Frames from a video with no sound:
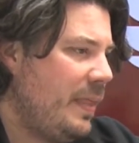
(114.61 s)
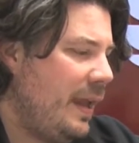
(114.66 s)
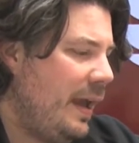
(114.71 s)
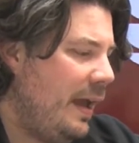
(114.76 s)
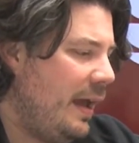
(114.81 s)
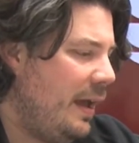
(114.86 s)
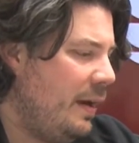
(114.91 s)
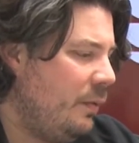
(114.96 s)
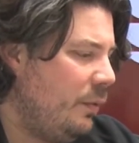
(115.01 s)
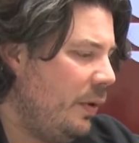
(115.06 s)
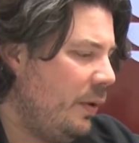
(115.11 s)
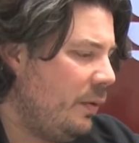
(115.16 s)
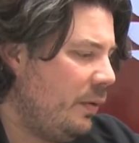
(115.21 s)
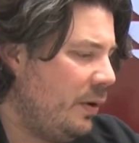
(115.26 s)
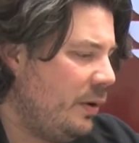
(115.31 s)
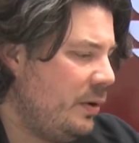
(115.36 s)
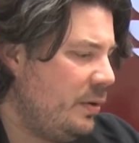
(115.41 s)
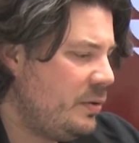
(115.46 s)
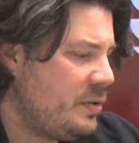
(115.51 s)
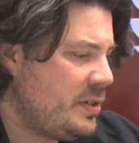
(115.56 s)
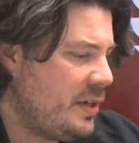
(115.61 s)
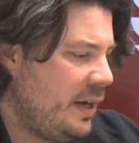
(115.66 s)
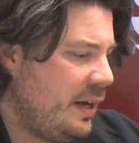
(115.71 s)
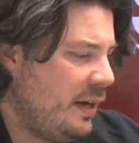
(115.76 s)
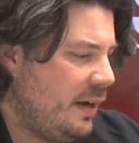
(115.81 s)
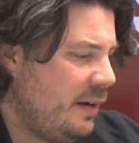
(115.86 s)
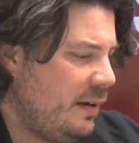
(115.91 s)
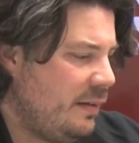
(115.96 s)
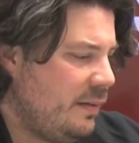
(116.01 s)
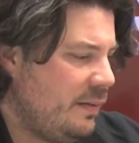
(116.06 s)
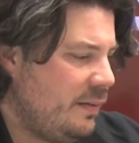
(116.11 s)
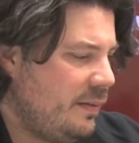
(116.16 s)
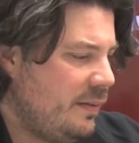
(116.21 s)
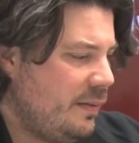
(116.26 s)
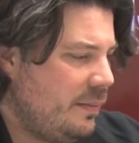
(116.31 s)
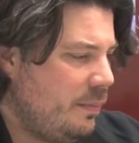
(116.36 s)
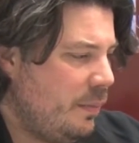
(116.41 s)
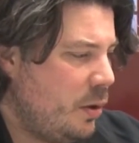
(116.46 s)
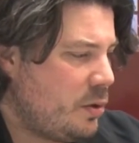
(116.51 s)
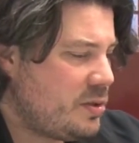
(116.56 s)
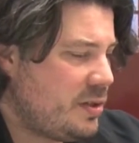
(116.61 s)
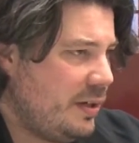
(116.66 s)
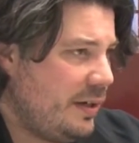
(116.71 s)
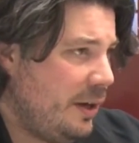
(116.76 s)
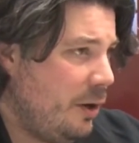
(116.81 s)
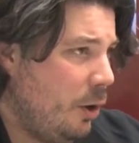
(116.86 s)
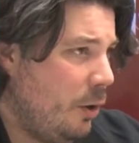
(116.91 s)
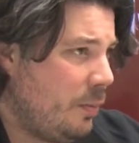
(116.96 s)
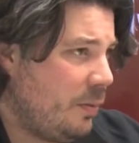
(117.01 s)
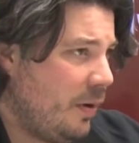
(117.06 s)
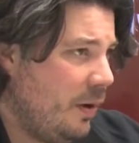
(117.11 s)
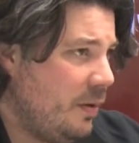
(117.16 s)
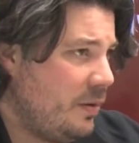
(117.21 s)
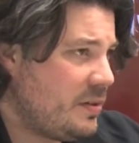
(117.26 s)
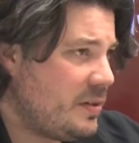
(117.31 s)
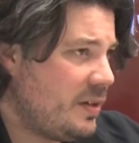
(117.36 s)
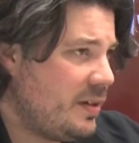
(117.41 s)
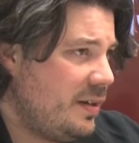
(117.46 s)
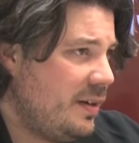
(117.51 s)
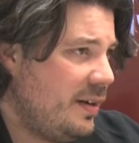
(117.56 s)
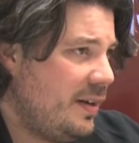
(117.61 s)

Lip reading: and we were using mostly GoPros.